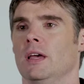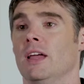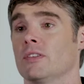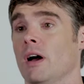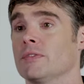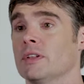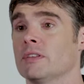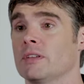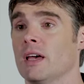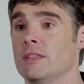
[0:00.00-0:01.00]
It's often
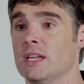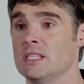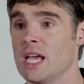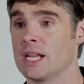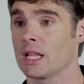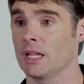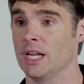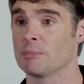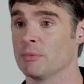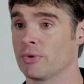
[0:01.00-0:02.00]
said that data
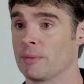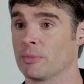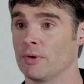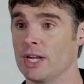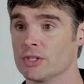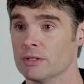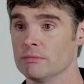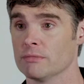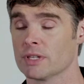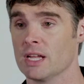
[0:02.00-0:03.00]
cleanup and
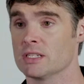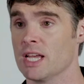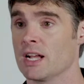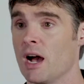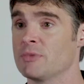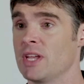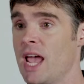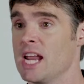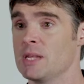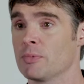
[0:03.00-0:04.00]
preparation can take up to
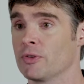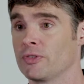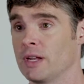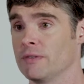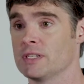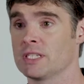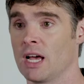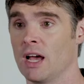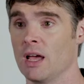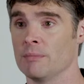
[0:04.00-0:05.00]
80% of the
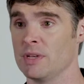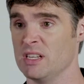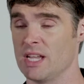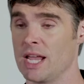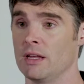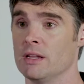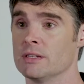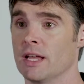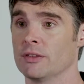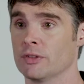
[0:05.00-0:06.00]
time in
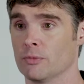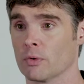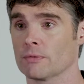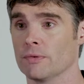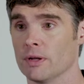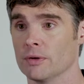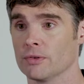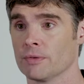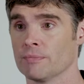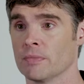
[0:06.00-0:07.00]
data-intensive
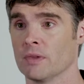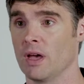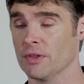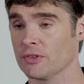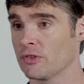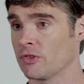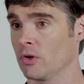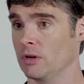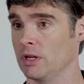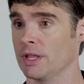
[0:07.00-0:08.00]
workflows. And this is
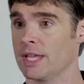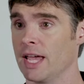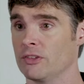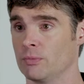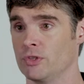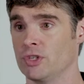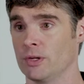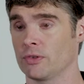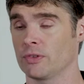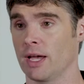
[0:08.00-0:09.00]
certainly the case with
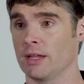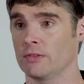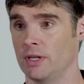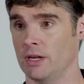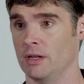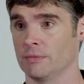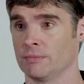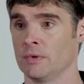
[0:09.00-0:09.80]
geoscience data.